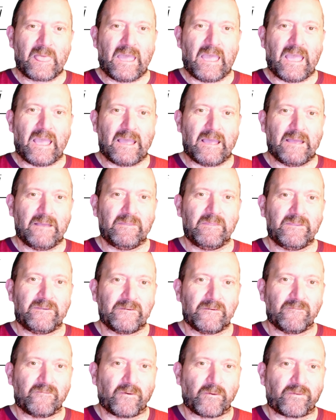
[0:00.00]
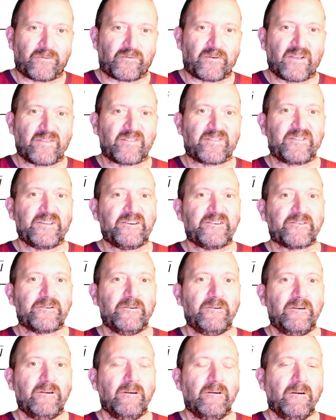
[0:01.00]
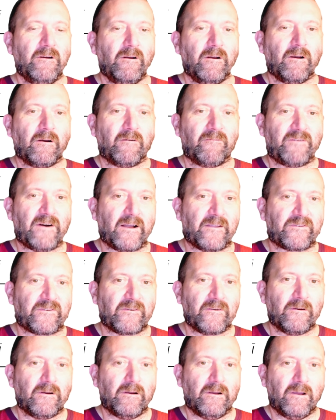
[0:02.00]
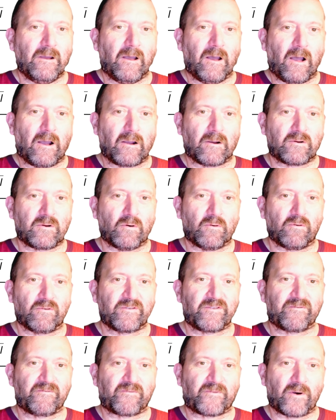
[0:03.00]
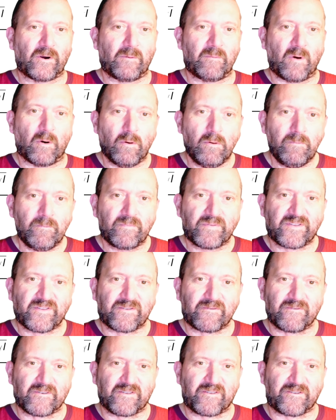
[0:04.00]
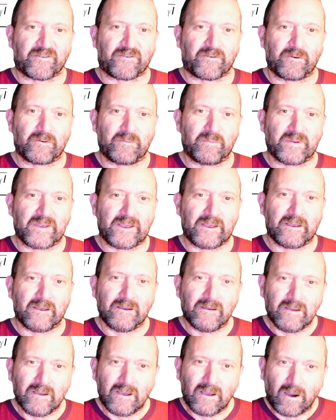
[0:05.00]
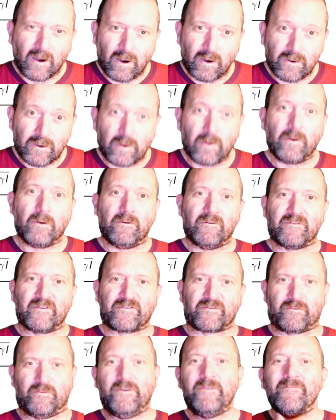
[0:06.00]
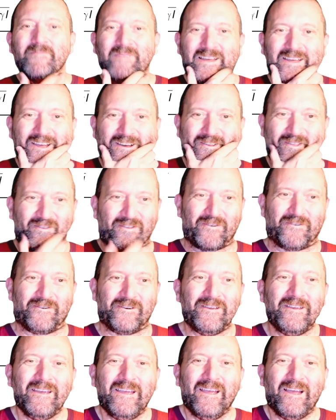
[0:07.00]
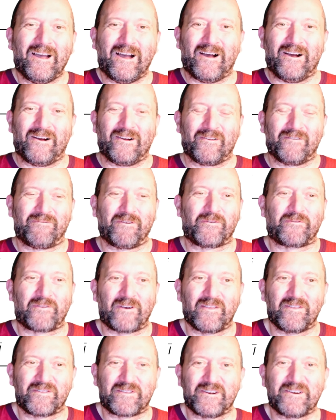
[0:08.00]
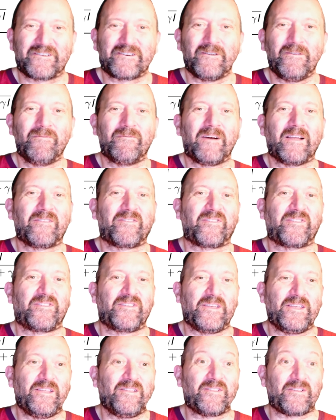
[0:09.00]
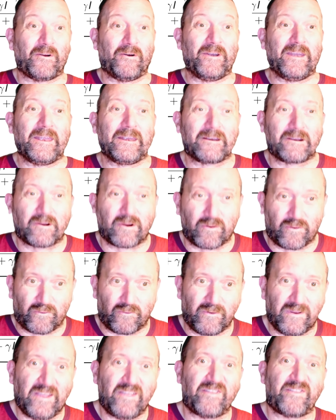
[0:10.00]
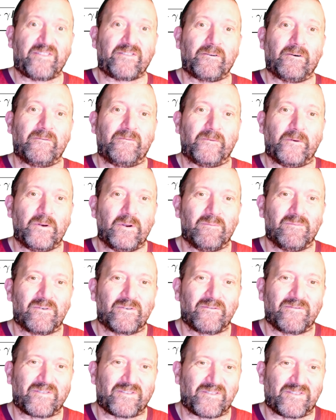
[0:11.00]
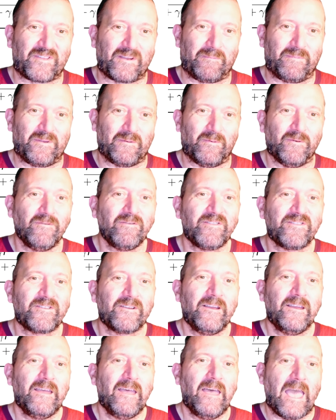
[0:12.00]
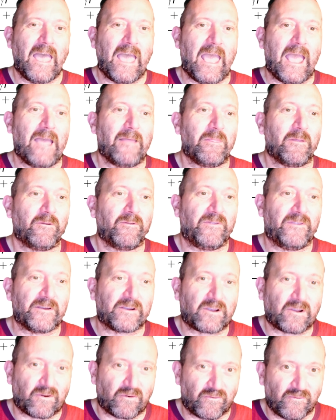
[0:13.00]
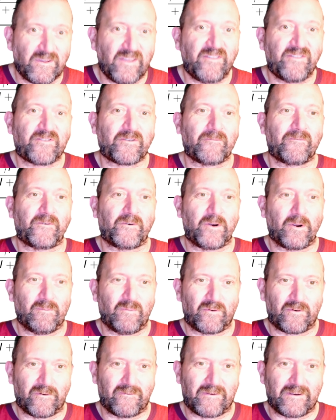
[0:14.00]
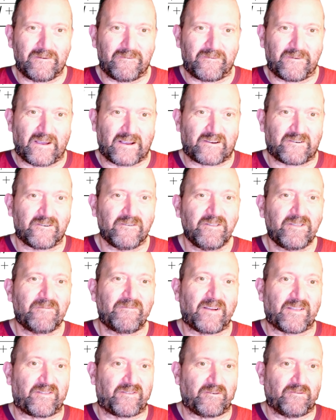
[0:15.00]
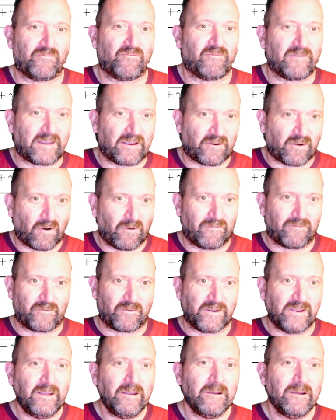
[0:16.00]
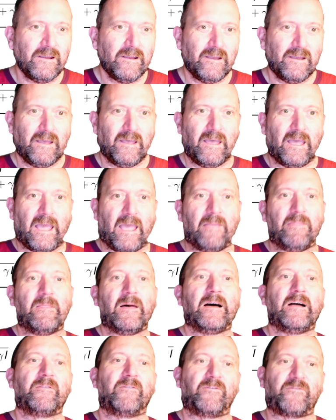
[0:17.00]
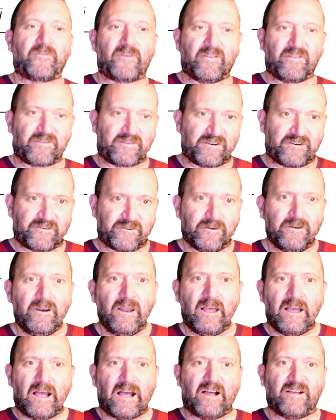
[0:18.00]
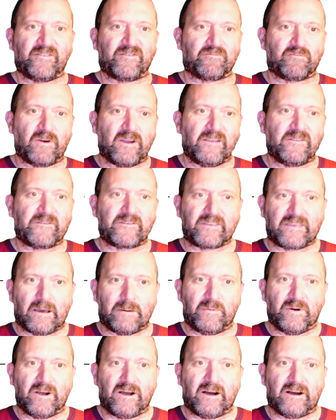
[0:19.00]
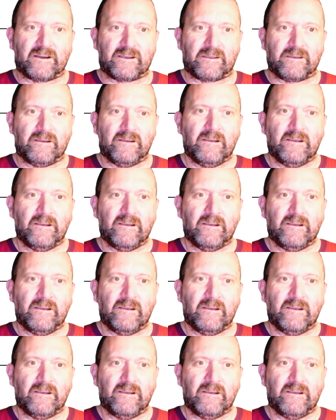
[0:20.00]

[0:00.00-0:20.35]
And the transition that goes from, oops, this should be, no, that's good, sorry. The transition that sees an increase of the number of susceptibles and a decrease of the number of infectious, that's a recovery, and that transition has weight gamma I.